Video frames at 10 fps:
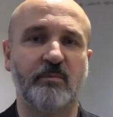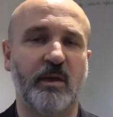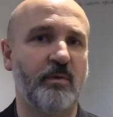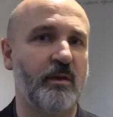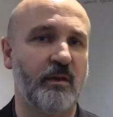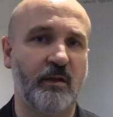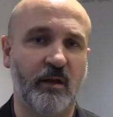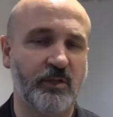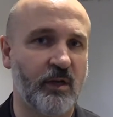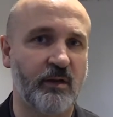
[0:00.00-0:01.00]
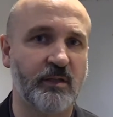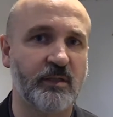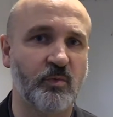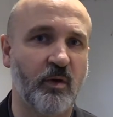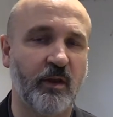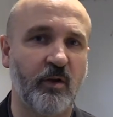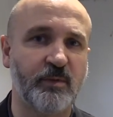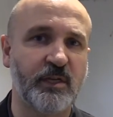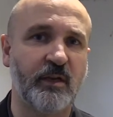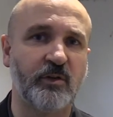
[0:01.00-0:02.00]
Maybe a journalist is working on a
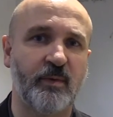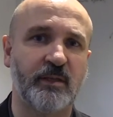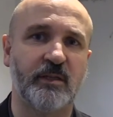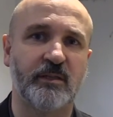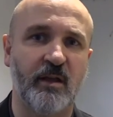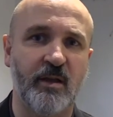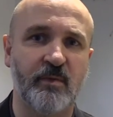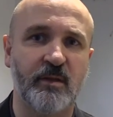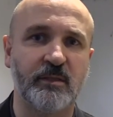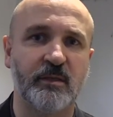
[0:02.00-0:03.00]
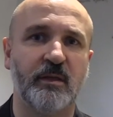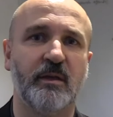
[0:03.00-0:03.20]
particularly traumatic assignment.